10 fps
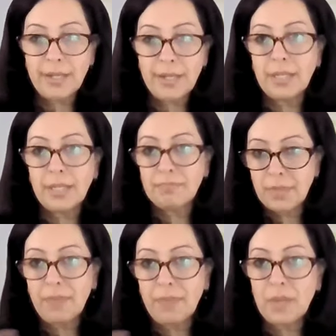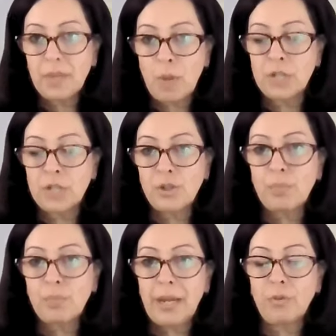Correct it, get them
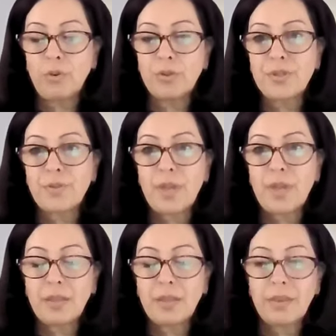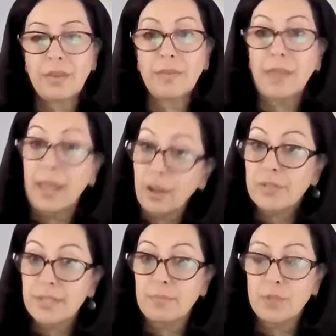onto your payroll so that
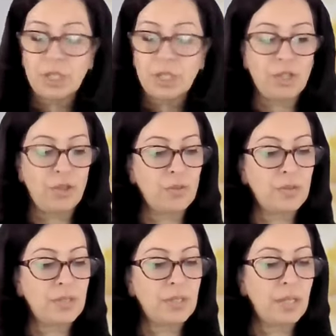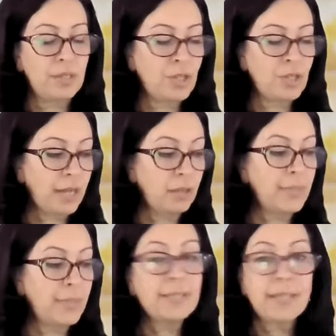they are subject to those
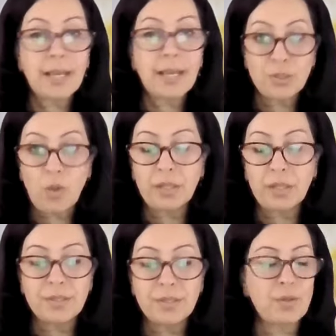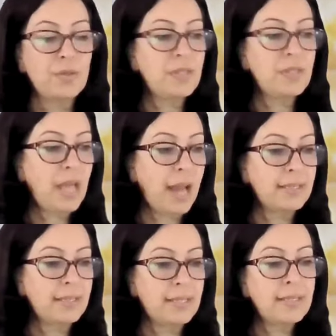entitlements as well as those
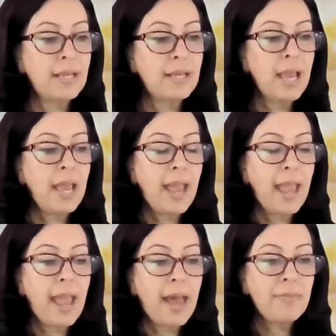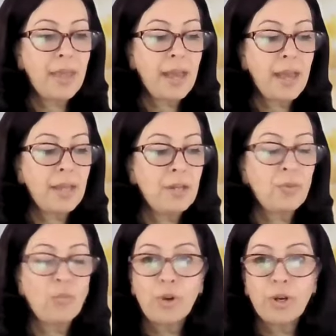taxes. And
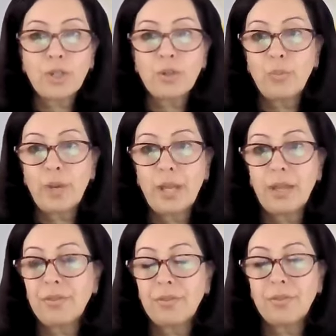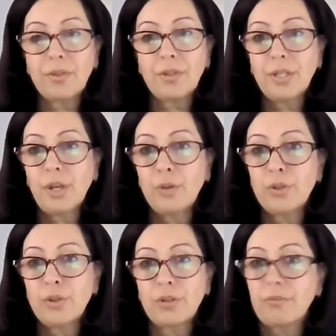then work with,
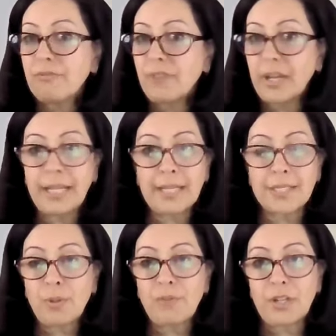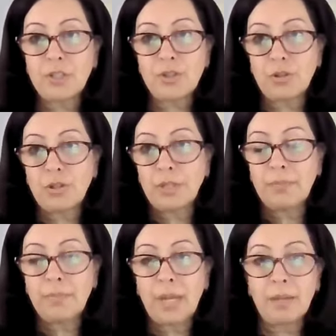your finance professional
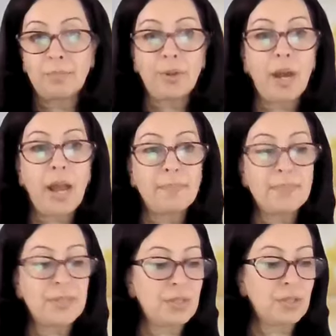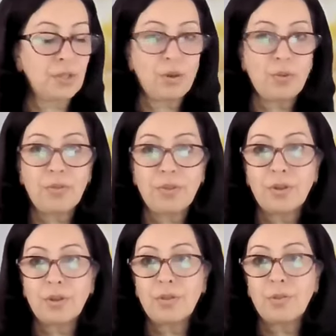and perhaps go
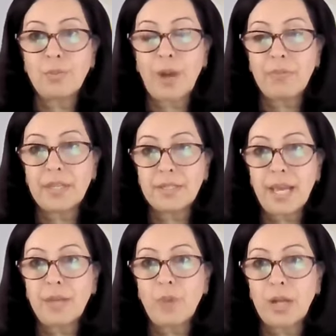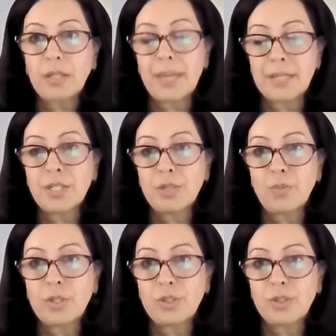the route that Ted recommended,
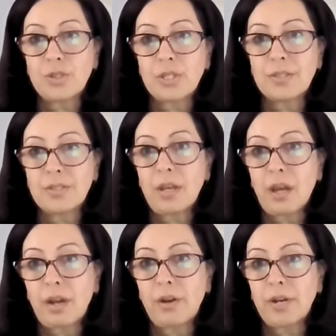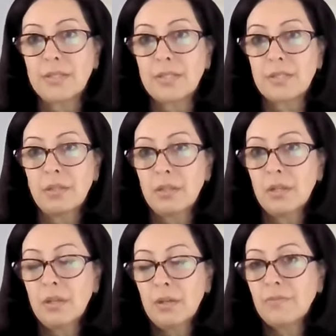which is the IRS
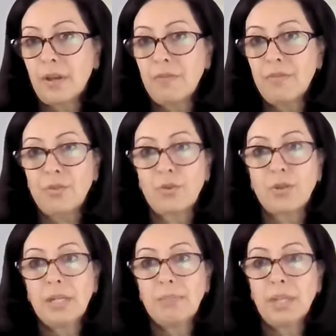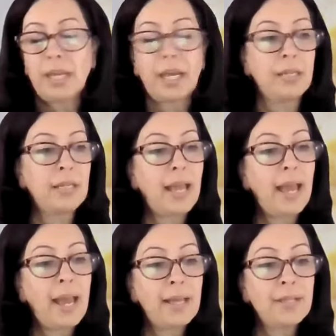530 plan,
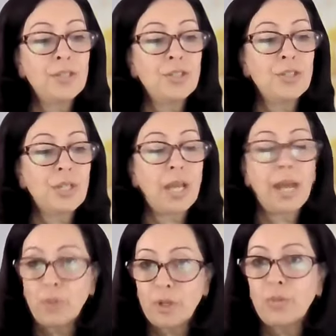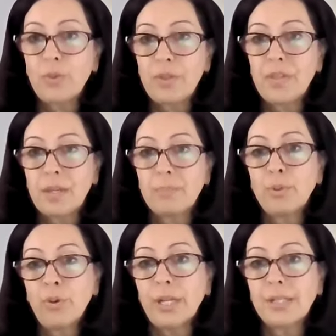and work with the
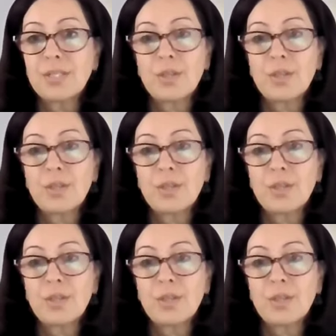employee.